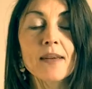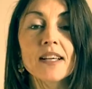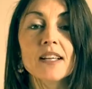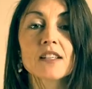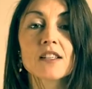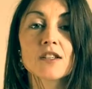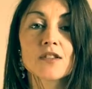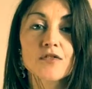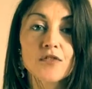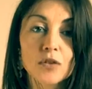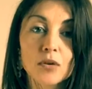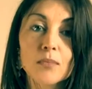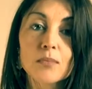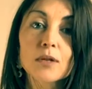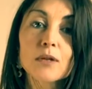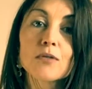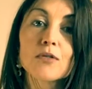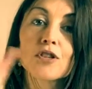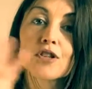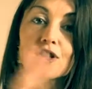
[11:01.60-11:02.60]
because this full
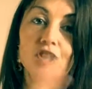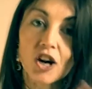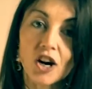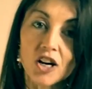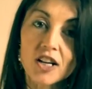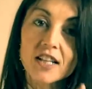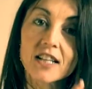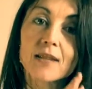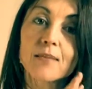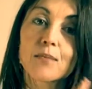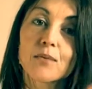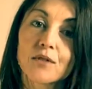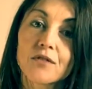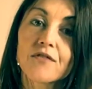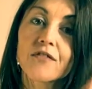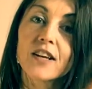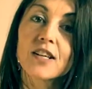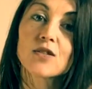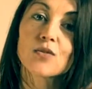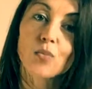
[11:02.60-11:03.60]
moon started at moon
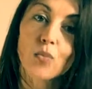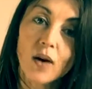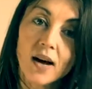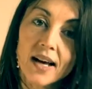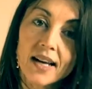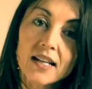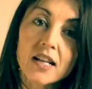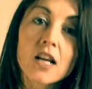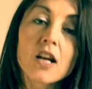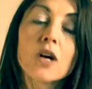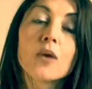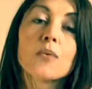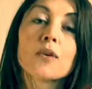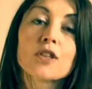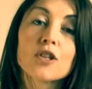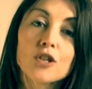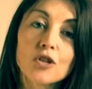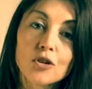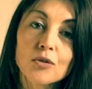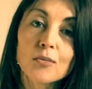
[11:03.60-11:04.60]
phase 1
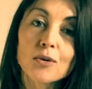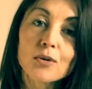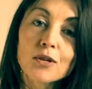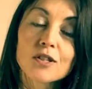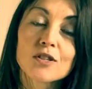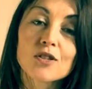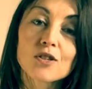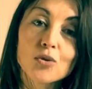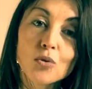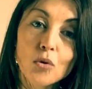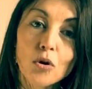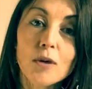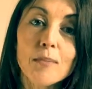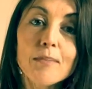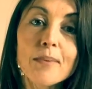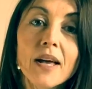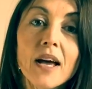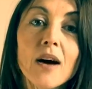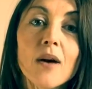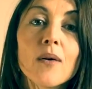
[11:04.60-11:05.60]
with the new moon in
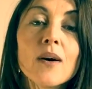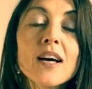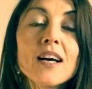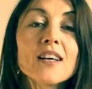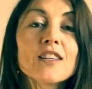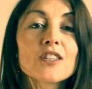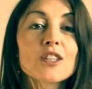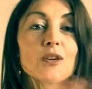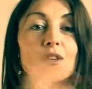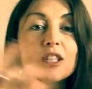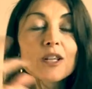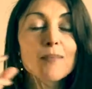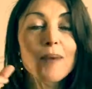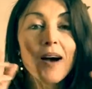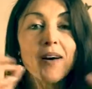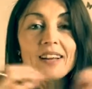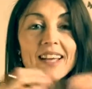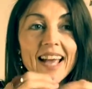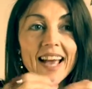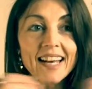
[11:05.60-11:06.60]
Scorpio. So it's
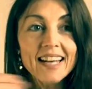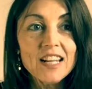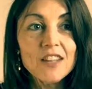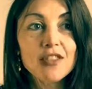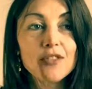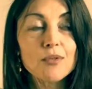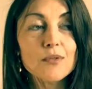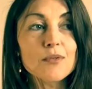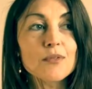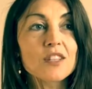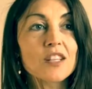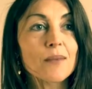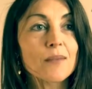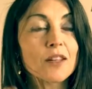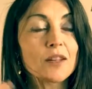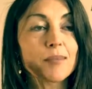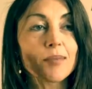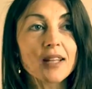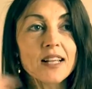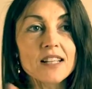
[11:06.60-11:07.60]
about getting through some
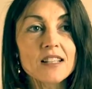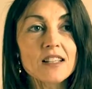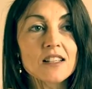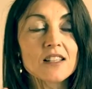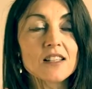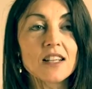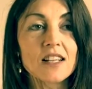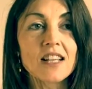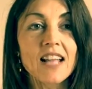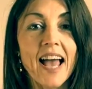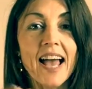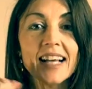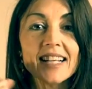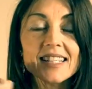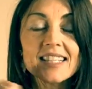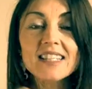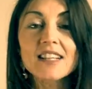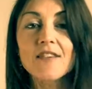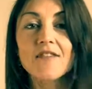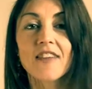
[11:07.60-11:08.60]
of the places, that
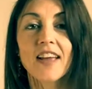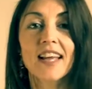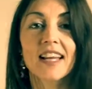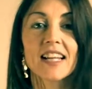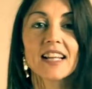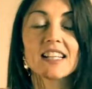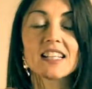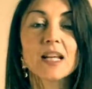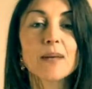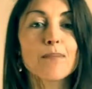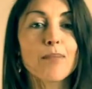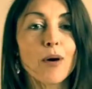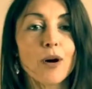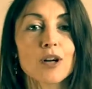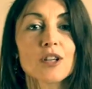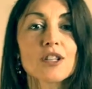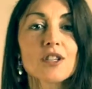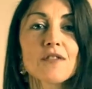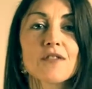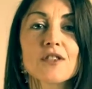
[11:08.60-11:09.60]
excavating deep
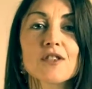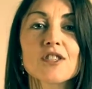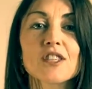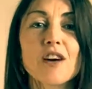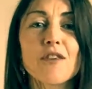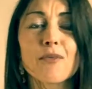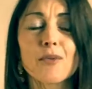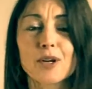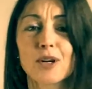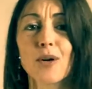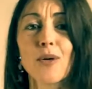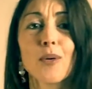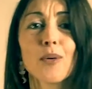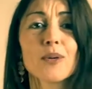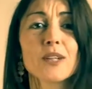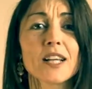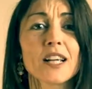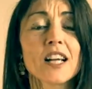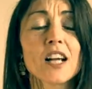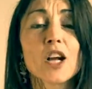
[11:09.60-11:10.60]
parts of yourself where you're
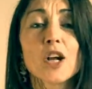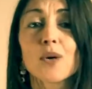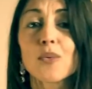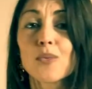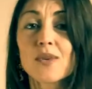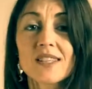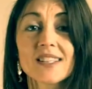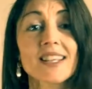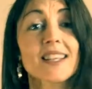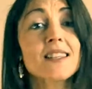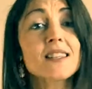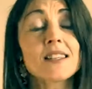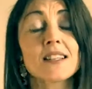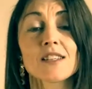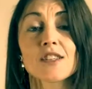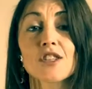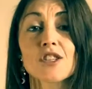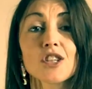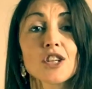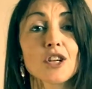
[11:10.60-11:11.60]
holding
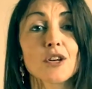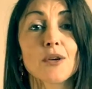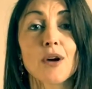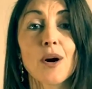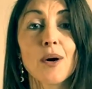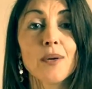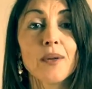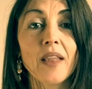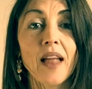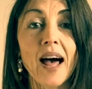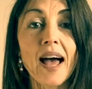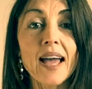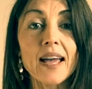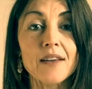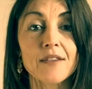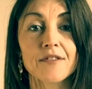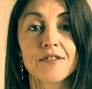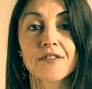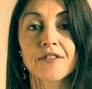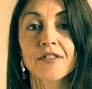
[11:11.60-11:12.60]
resistance to your own
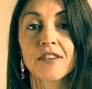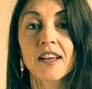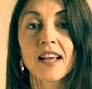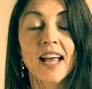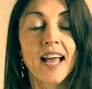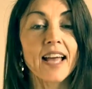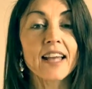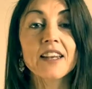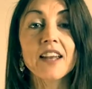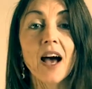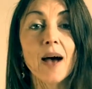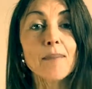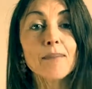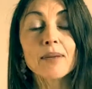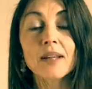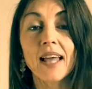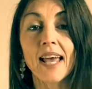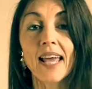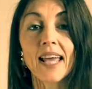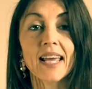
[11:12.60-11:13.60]
life and not
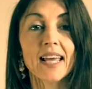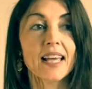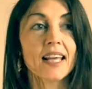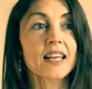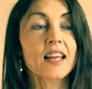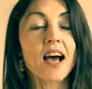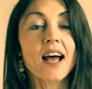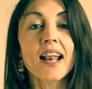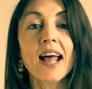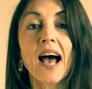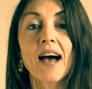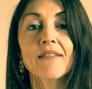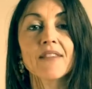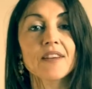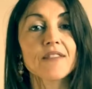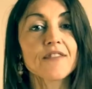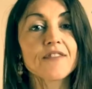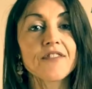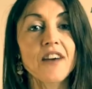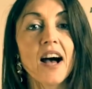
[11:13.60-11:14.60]
playing and not
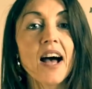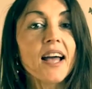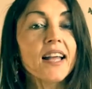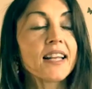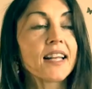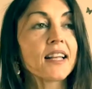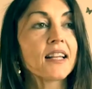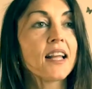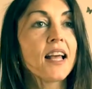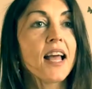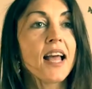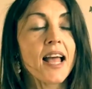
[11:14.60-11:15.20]
having fun